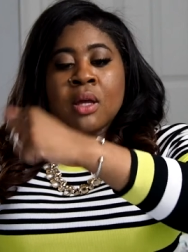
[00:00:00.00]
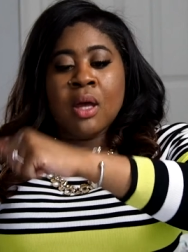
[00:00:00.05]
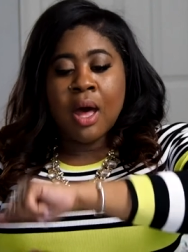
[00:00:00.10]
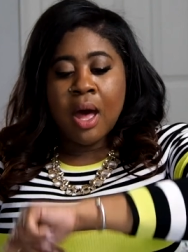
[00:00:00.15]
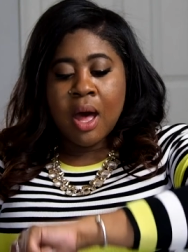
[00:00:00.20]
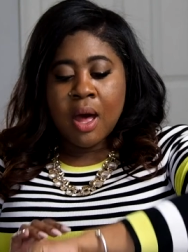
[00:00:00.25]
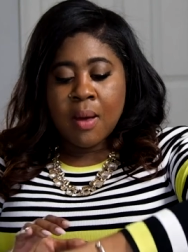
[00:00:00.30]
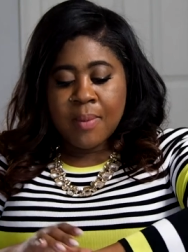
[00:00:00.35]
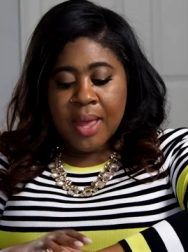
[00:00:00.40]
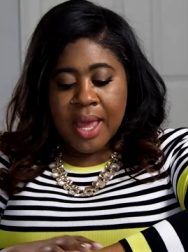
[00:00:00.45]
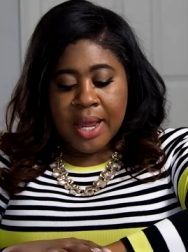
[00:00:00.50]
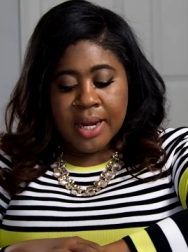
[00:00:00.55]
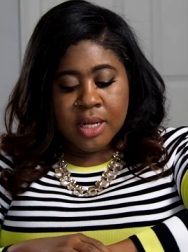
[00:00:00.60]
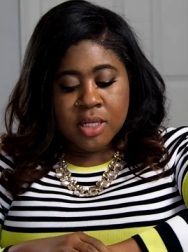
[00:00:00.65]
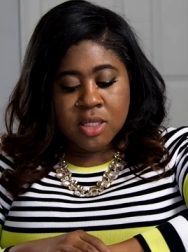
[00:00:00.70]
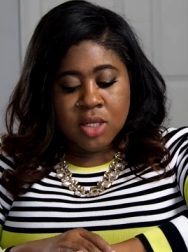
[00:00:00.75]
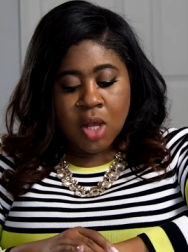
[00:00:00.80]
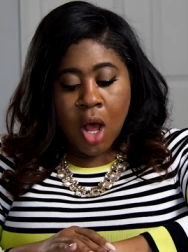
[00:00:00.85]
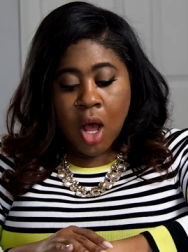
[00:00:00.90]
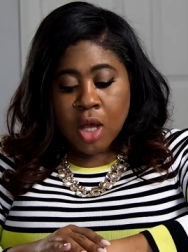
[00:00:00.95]
Um, and
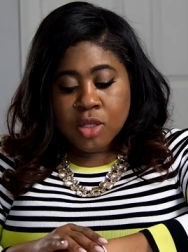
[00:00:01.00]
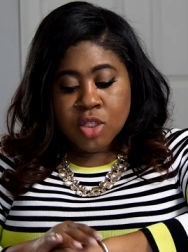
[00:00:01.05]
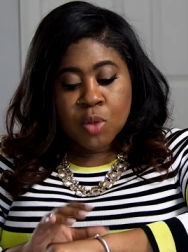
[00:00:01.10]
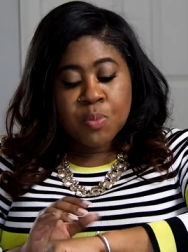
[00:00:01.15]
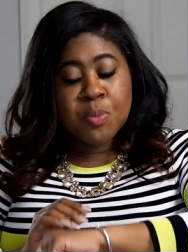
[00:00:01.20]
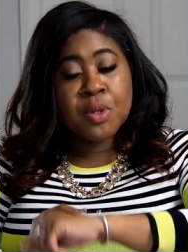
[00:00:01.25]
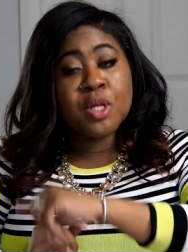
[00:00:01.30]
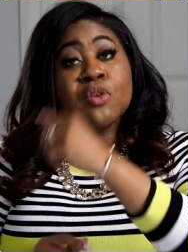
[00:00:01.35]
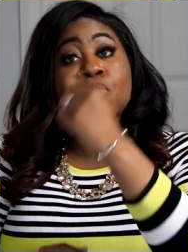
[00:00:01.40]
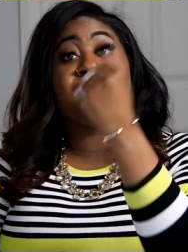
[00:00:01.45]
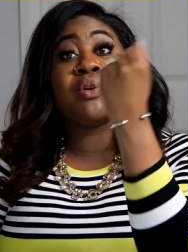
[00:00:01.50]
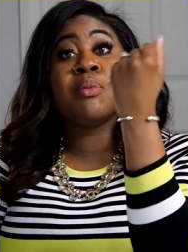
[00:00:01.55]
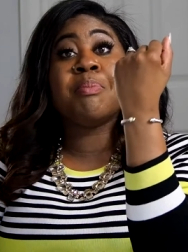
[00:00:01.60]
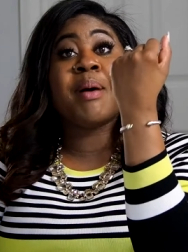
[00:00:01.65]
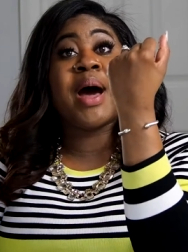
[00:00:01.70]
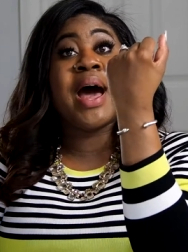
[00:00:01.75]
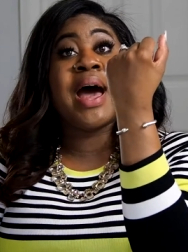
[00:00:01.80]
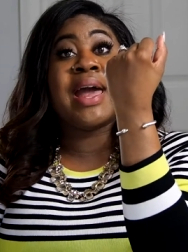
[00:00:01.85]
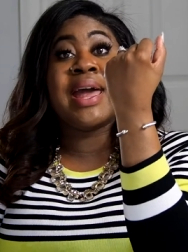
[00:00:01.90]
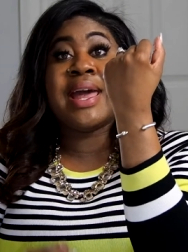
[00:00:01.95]
it's also beautiful
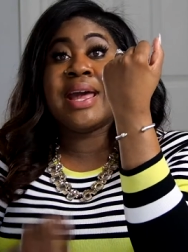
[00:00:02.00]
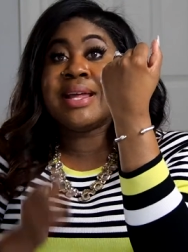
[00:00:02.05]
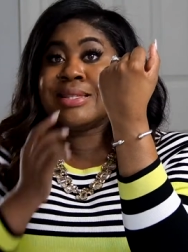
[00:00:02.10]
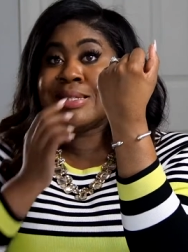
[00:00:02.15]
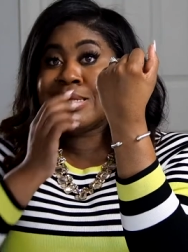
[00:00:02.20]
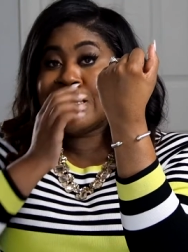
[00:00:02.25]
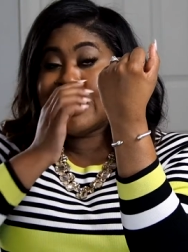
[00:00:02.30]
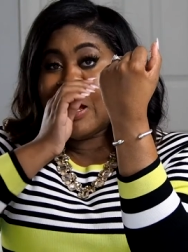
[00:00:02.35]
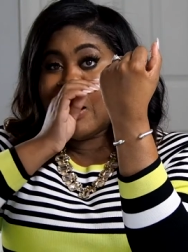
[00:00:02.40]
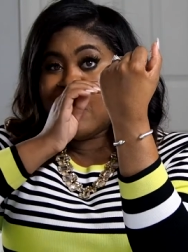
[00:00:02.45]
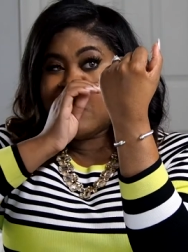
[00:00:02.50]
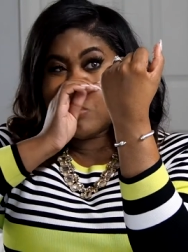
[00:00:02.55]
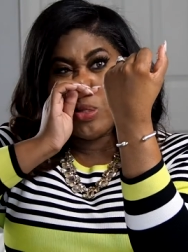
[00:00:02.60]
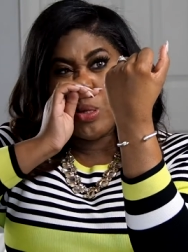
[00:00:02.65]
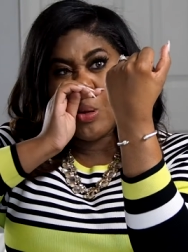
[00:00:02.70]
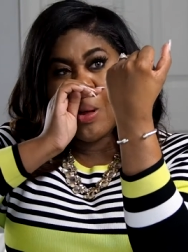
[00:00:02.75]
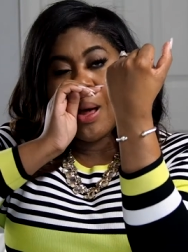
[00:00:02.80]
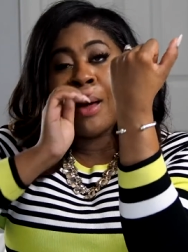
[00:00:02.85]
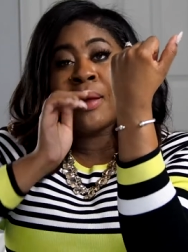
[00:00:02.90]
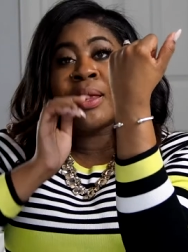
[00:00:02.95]
by itself.
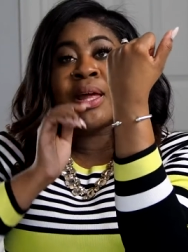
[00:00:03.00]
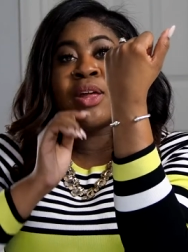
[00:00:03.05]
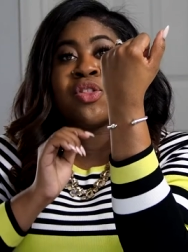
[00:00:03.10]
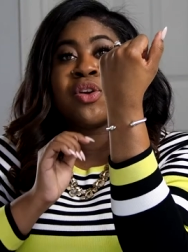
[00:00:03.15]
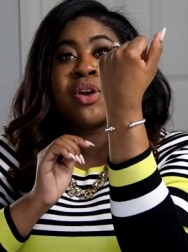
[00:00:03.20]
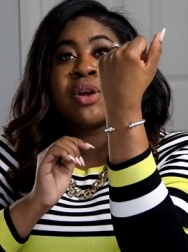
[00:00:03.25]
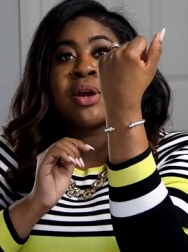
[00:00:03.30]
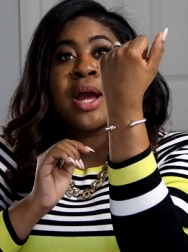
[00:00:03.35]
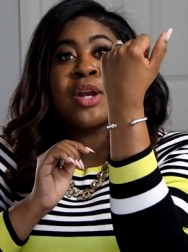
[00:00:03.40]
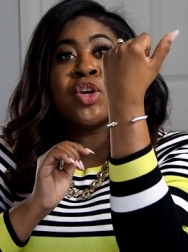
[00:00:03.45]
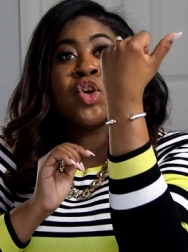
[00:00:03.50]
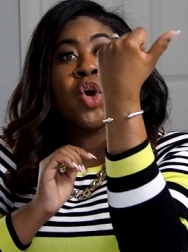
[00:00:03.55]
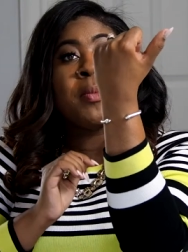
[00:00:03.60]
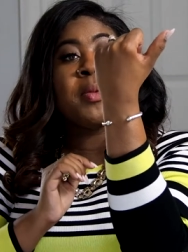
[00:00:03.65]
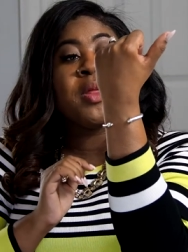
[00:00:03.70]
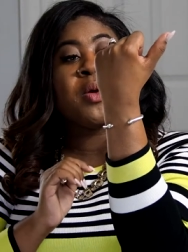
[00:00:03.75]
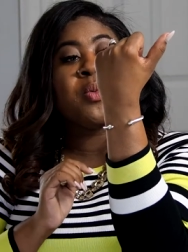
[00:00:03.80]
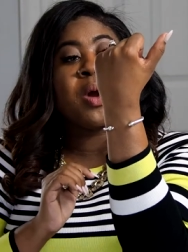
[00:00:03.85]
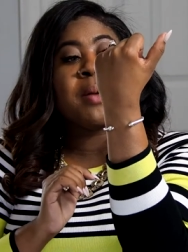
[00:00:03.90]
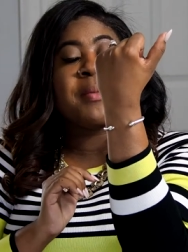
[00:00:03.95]
So I'll either, I
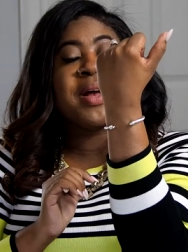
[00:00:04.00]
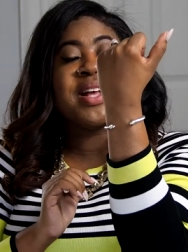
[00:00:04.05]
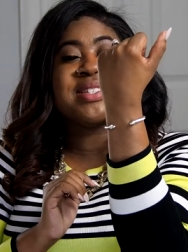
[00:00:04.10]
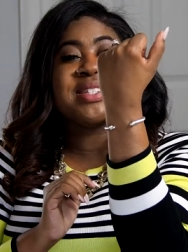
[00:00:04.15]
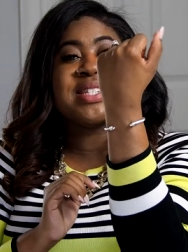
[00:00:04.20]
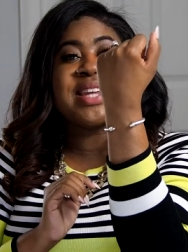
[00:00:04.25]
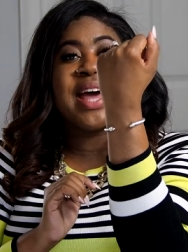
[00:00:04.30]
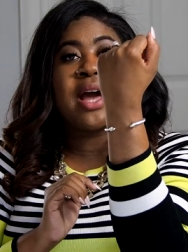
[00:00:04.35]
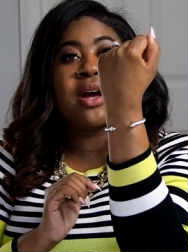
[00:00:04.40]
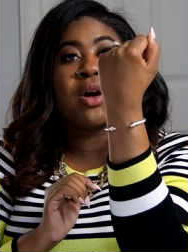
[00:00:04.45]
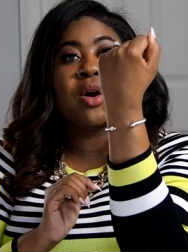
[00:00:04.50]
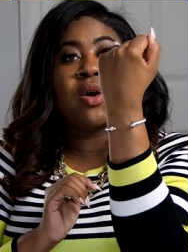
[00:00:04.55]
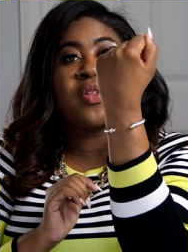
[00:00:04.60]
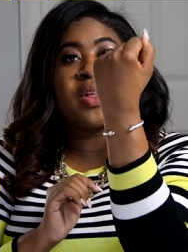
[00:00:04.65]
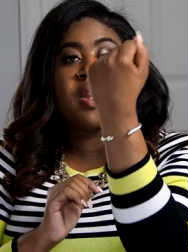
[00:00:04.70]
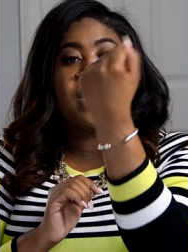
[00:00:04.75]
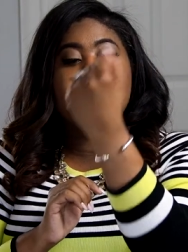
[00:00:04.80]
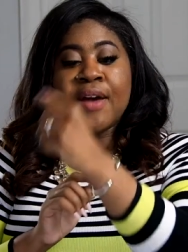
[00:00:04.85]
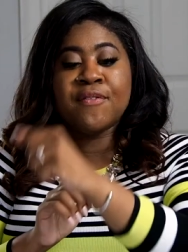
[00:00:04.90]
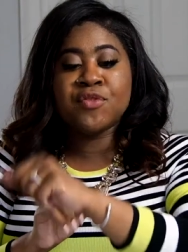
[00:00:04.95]
normally wear my stack on
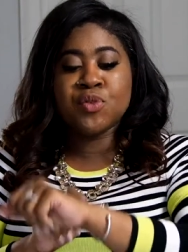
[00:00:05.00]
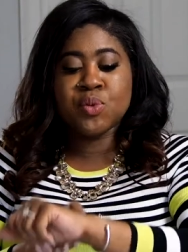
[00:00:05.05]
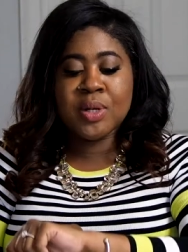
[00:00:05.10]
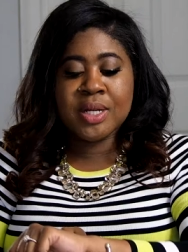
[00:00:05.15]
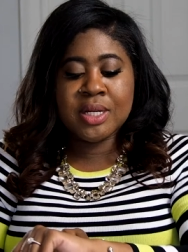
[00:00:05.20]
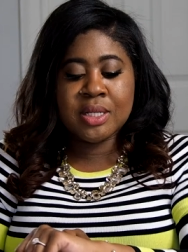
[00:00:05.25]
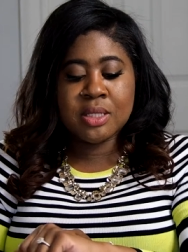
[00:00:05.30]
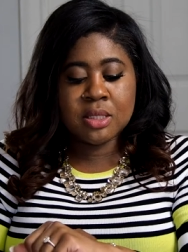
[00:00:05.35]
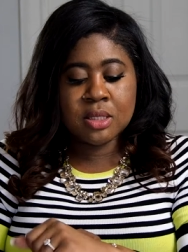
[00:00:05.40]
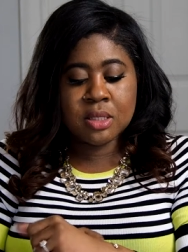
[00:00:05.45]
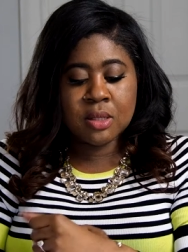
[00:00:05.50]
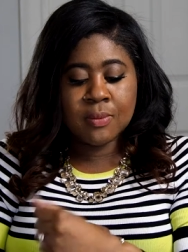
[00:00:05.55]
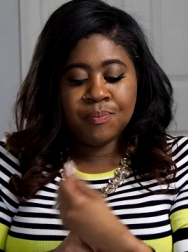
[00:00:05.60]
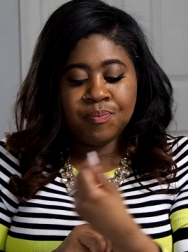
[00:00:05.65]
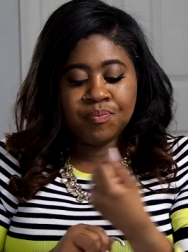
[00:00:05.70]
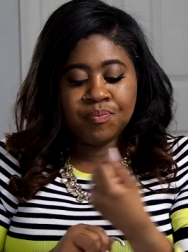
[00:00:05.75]
the left wrist